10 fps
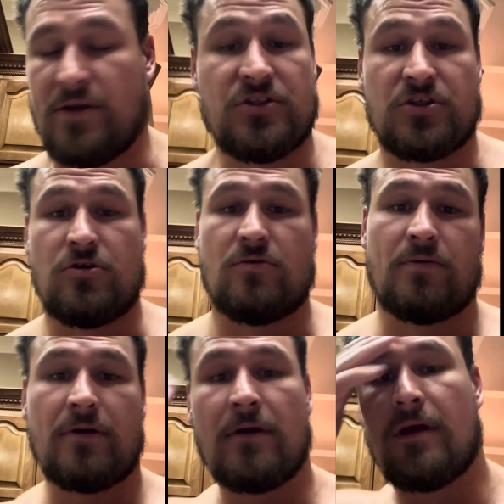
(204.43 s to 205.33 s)
scoop
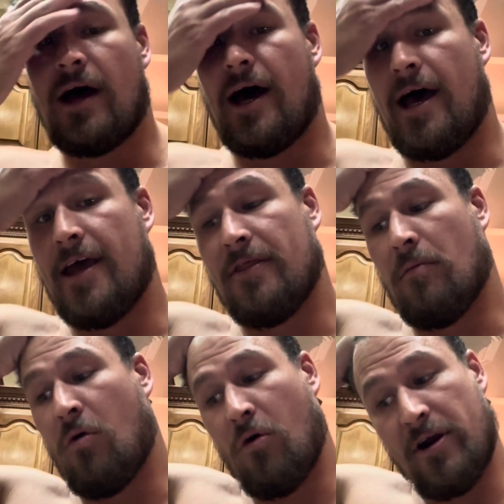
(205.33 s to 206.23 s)
in the
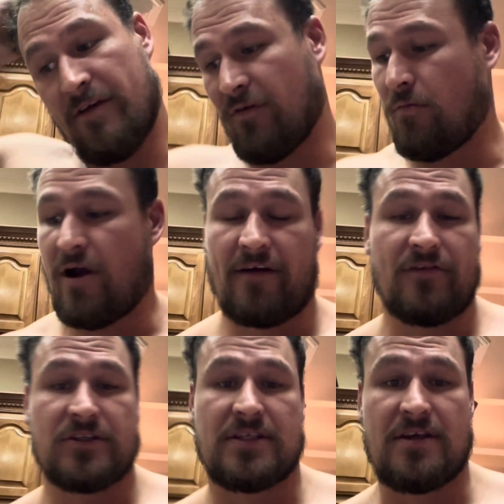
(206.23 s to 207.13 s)
morning for
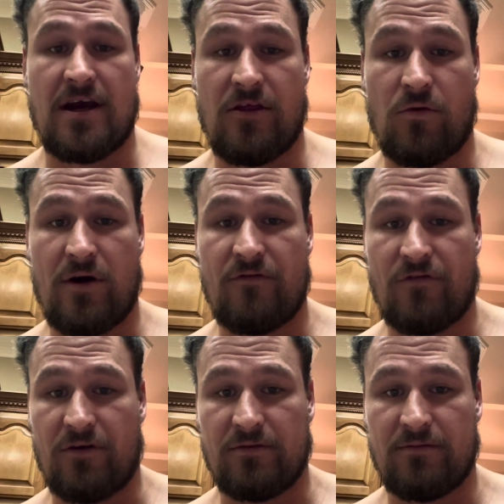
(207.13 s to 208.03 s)
breakfast, and the other one
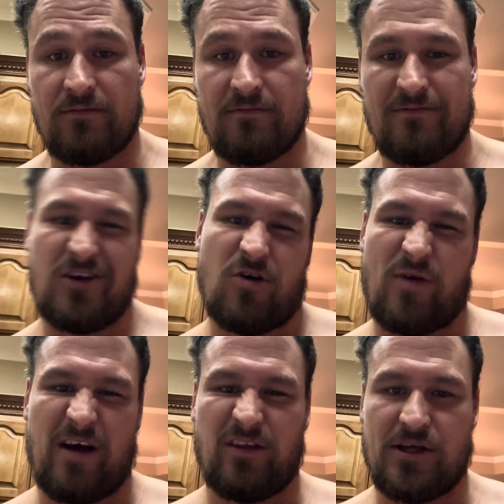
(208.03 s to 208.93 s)
for
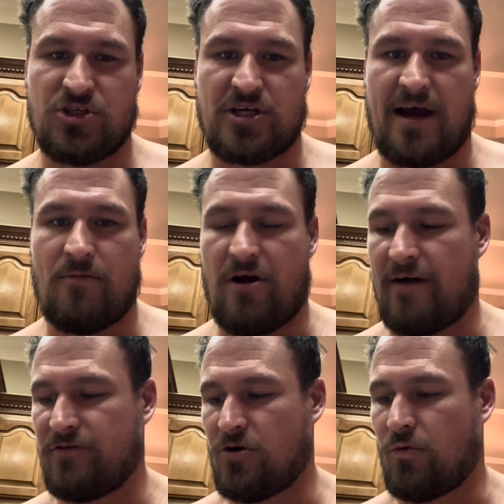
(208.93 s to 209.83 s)
around lunchtime or
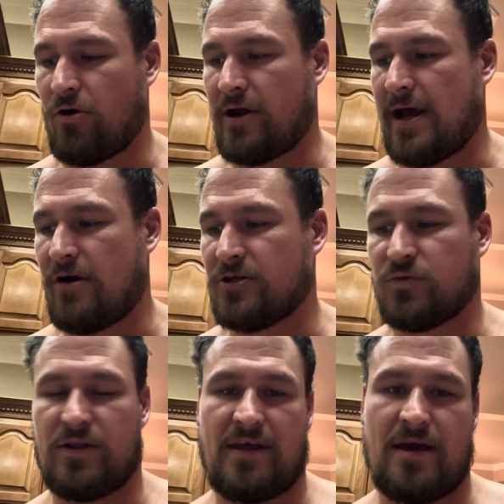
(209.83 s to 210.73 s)
after your workout is
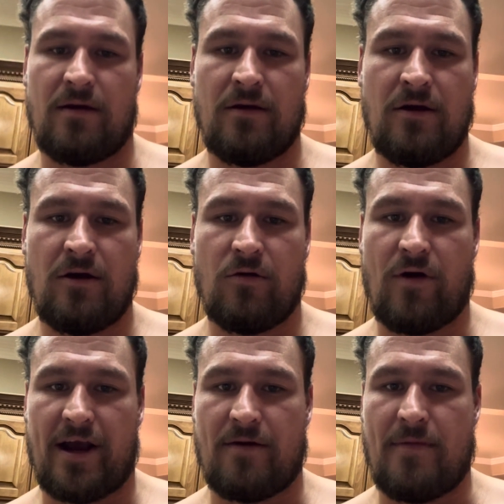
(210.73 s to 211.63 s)
what they
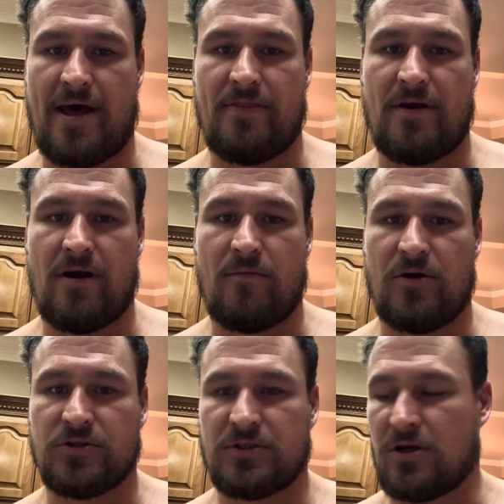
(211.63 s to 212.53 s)
recommend there,
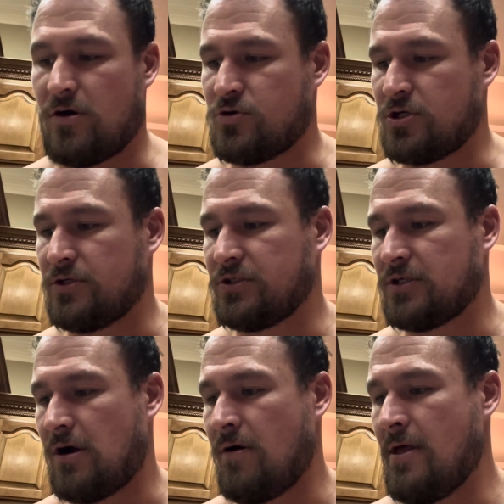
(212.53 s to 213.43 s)
most coaches. So